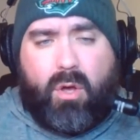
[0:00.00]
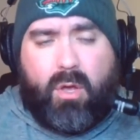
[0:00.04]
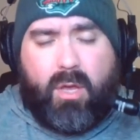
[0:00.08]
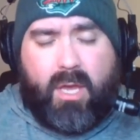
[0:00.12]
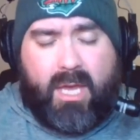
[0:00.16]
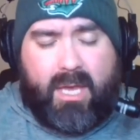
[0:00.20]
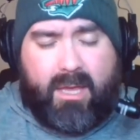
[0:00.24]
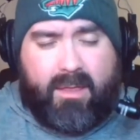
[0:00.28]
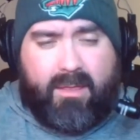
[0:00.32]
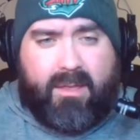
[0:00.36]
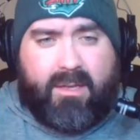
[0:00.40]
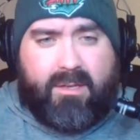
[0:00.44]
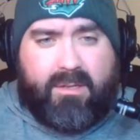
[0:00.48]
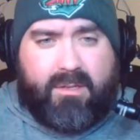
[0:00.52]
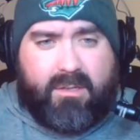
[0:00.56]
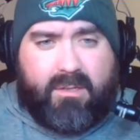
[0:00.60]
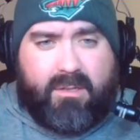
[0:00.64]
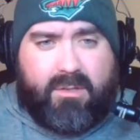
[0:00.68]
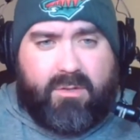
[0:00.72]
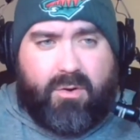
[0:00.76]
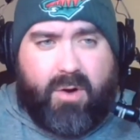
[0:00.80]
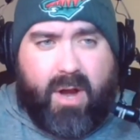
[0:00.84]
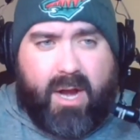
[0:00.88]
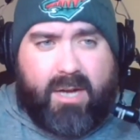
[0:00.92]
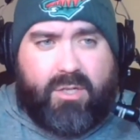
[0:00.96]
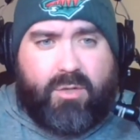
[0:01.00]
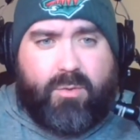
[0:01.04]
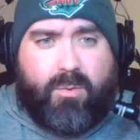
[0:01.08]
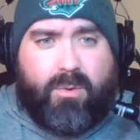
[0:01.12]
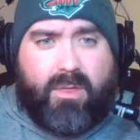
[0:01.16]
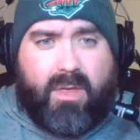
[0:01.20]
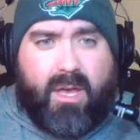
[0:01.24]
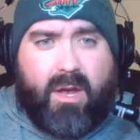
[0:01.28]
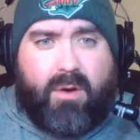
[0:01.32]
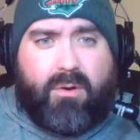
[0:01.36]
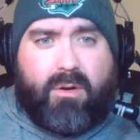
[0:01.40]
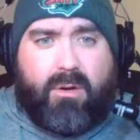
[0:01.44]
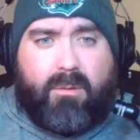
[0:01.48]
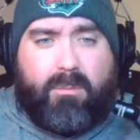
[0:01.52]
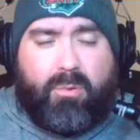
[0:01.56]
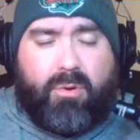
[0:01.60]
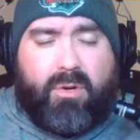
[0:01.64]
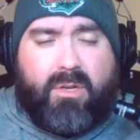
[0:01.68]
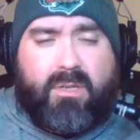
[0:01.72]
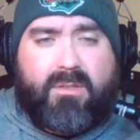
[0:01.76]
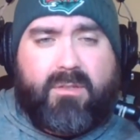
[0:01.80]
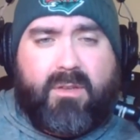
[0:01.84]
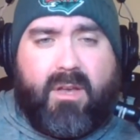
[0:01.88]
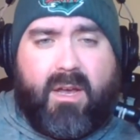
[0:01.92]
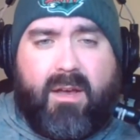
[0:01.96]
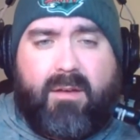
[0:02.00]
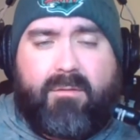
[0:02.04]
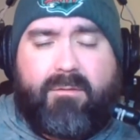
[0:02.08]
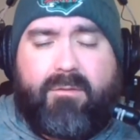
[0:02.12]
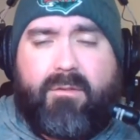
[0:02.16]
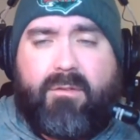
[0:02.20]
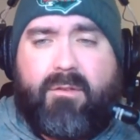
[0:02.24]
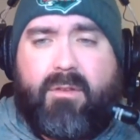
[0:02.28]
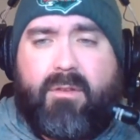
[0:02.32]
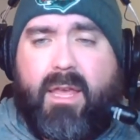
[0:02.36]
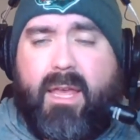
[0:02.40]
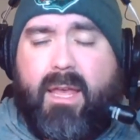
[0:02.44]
in this stretch without Kaprizov,